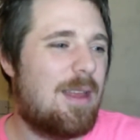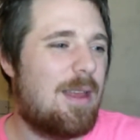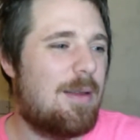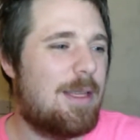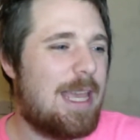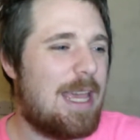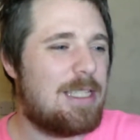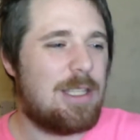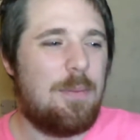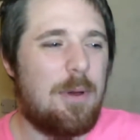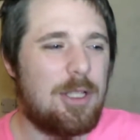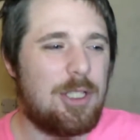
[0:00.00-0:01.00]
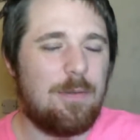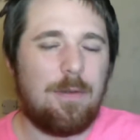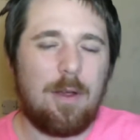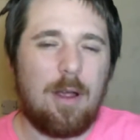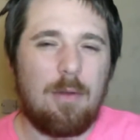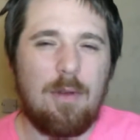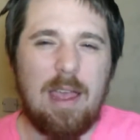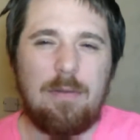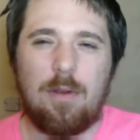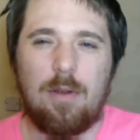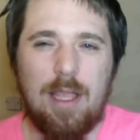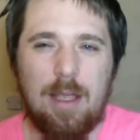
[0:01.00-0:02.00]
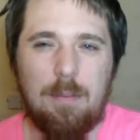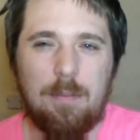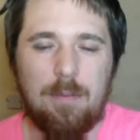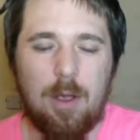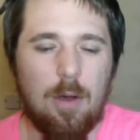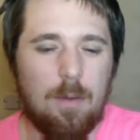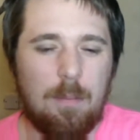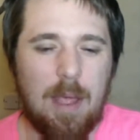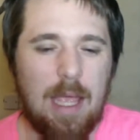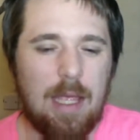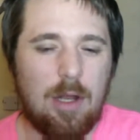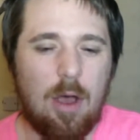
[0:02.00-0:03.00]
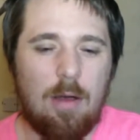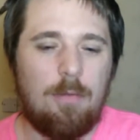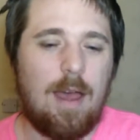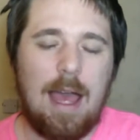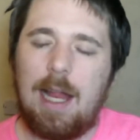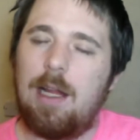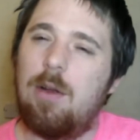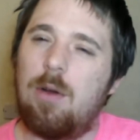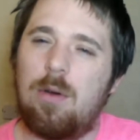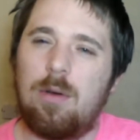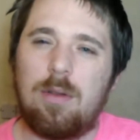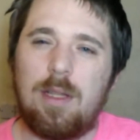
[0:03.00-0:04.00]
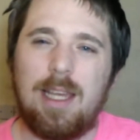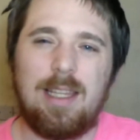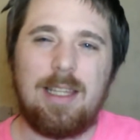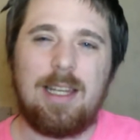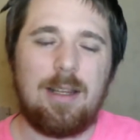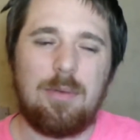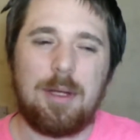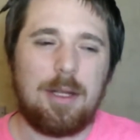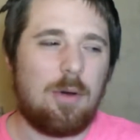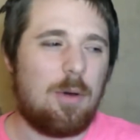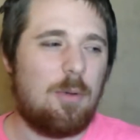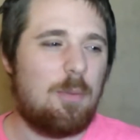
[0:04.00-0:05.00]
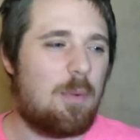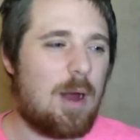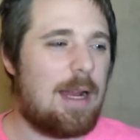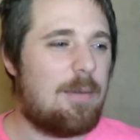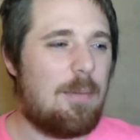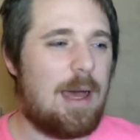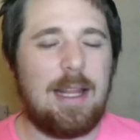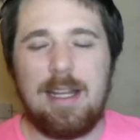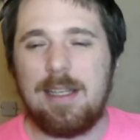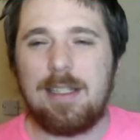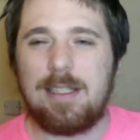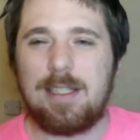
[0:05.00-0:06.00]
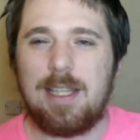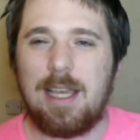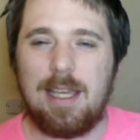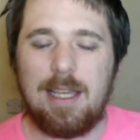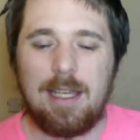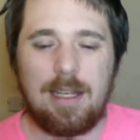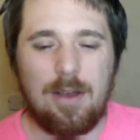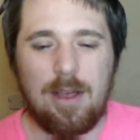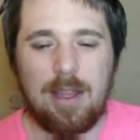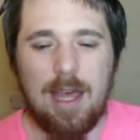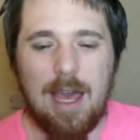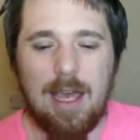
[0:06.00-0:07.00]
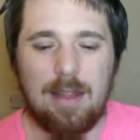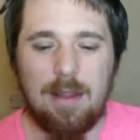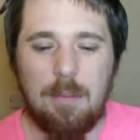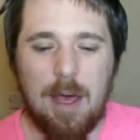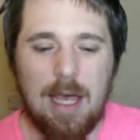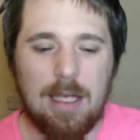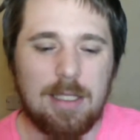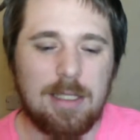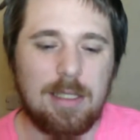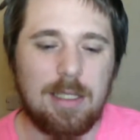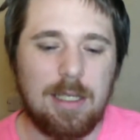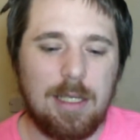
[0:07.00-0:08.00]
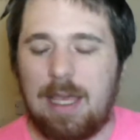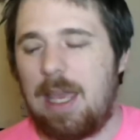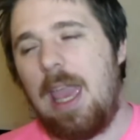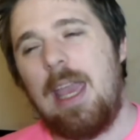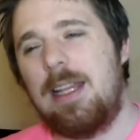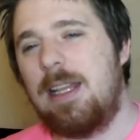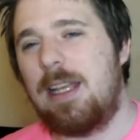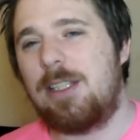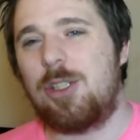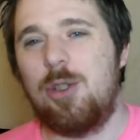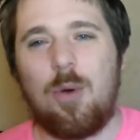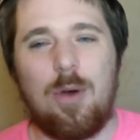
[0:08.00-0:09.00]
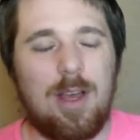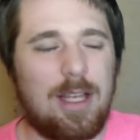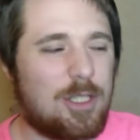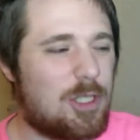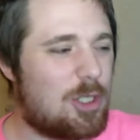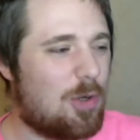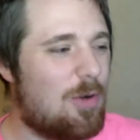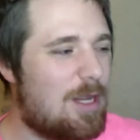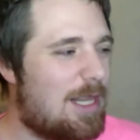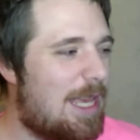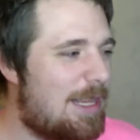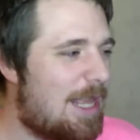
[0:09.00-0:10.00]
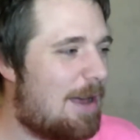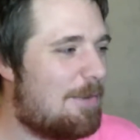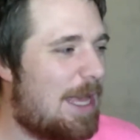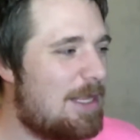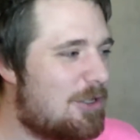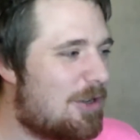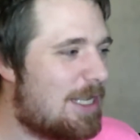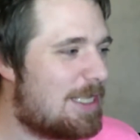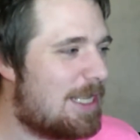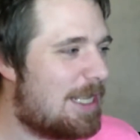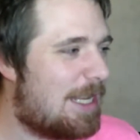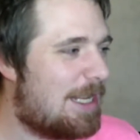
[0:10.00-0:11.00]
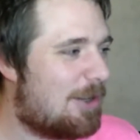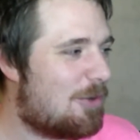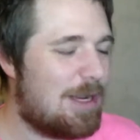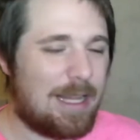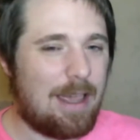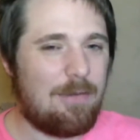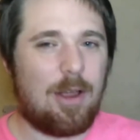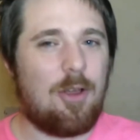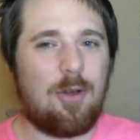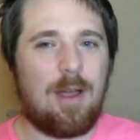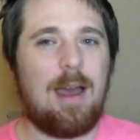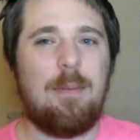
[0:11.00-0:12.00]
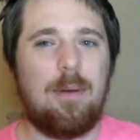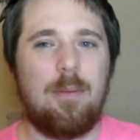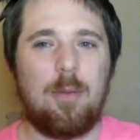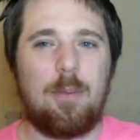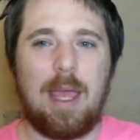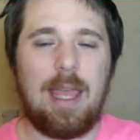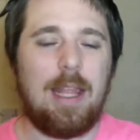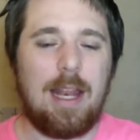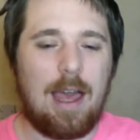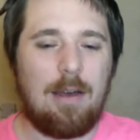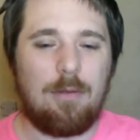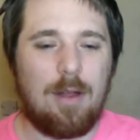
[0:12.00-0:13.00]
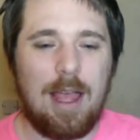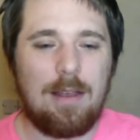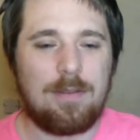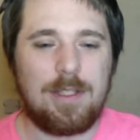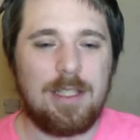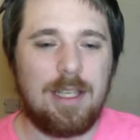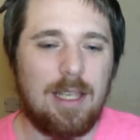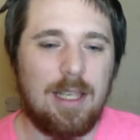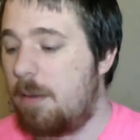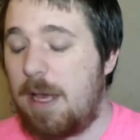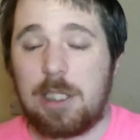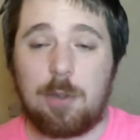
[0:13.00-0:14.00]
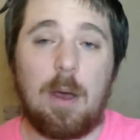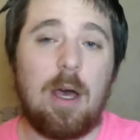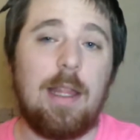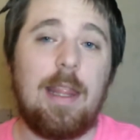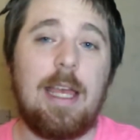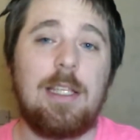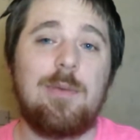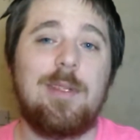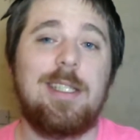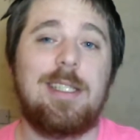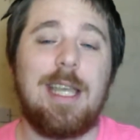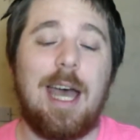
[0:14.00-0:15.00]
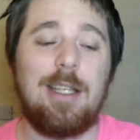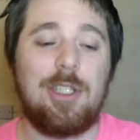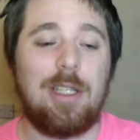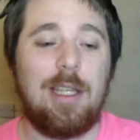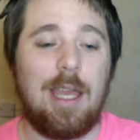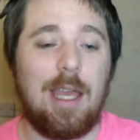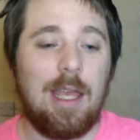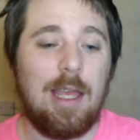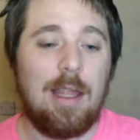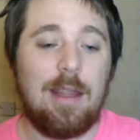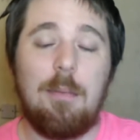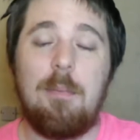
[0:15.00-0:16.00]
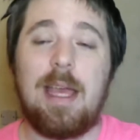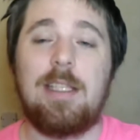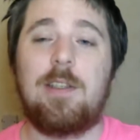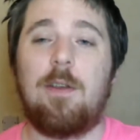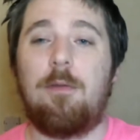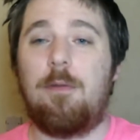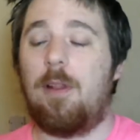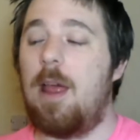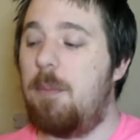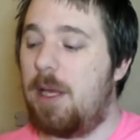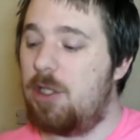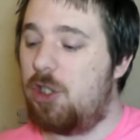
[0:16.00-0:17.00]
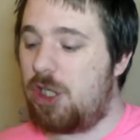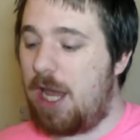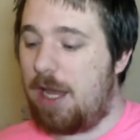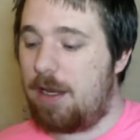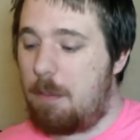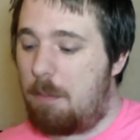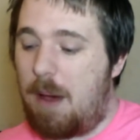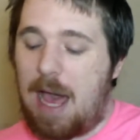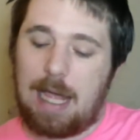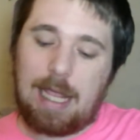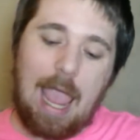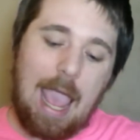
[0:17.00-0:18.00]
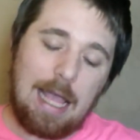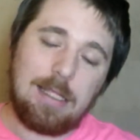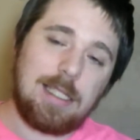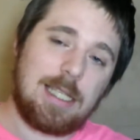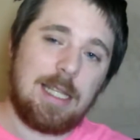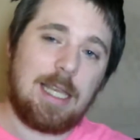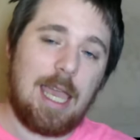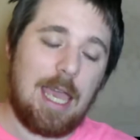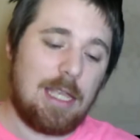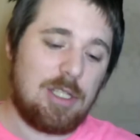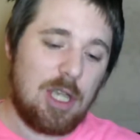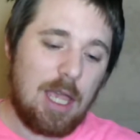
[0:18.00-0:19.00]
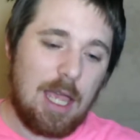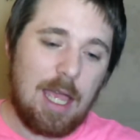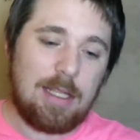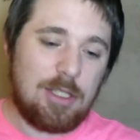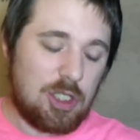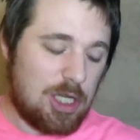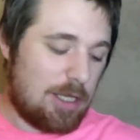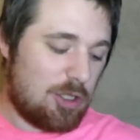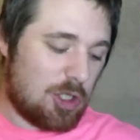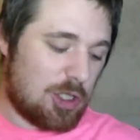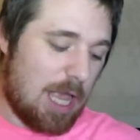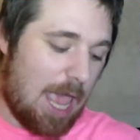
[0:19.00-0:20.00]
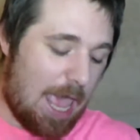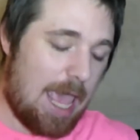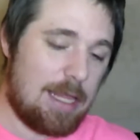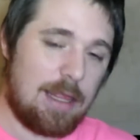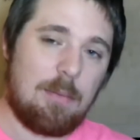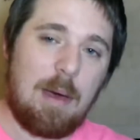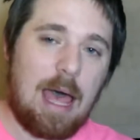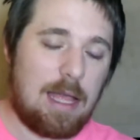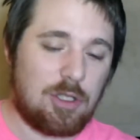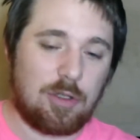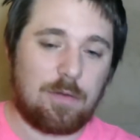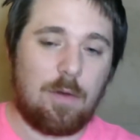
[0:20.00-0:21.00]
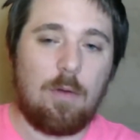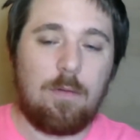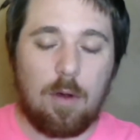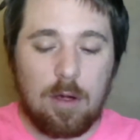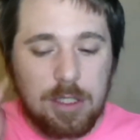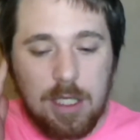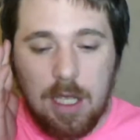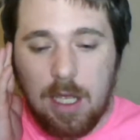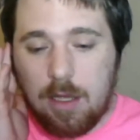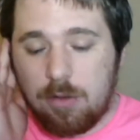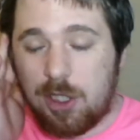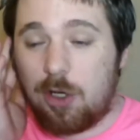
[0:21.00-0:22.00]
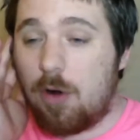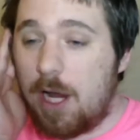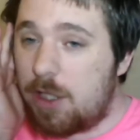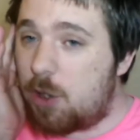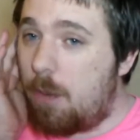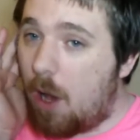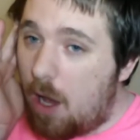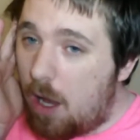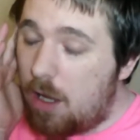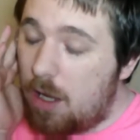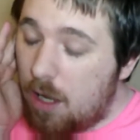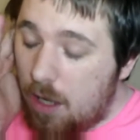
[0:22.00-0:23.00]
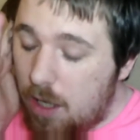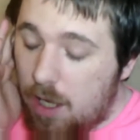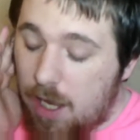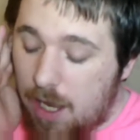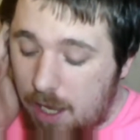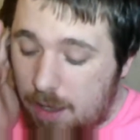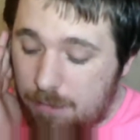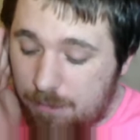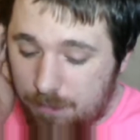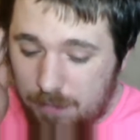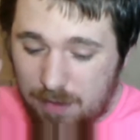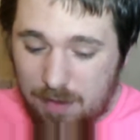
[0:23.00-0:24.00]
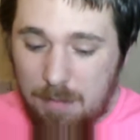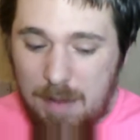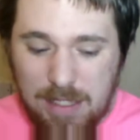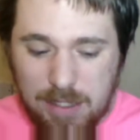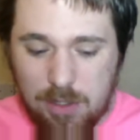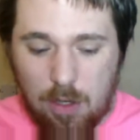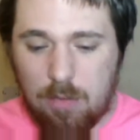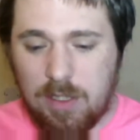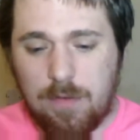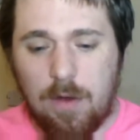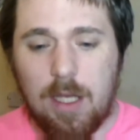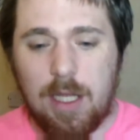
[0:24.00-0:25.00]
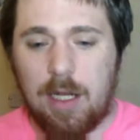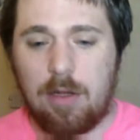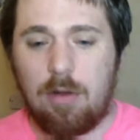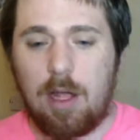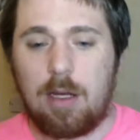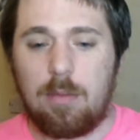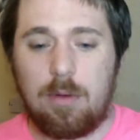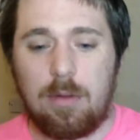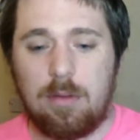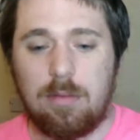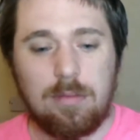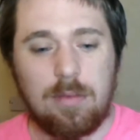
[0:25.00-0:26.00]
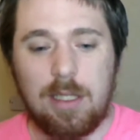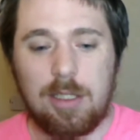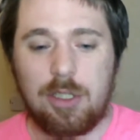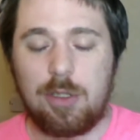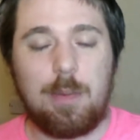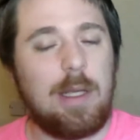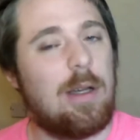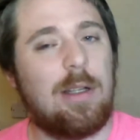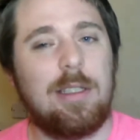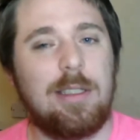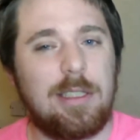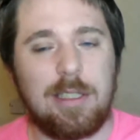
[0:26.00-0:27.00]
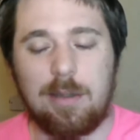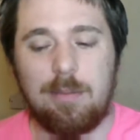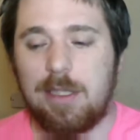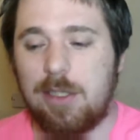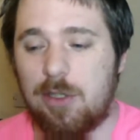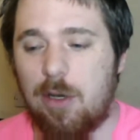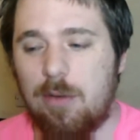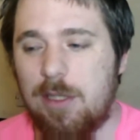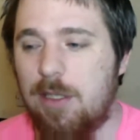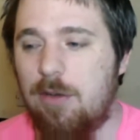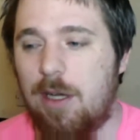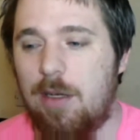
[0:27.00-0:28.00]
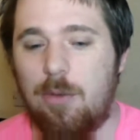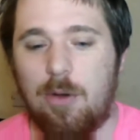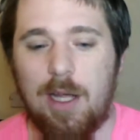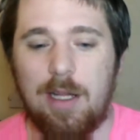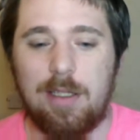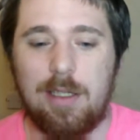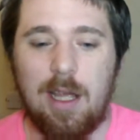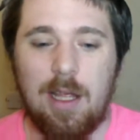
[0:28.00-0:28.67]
I guess the pushing for a referee got paid off angle, like they did with the whole Brad Maddox thing and all that in the past. Again, it's not a storyline that I'm interested in. I don't give a crap about paying off refs. The best spot in this was actually The Miz flipping Shane back into the cage and Shane just hitting the mat, just full force. It was a great spot. The Miz is always fucking incredible. Let's just be honest, The Miz is always incredible. And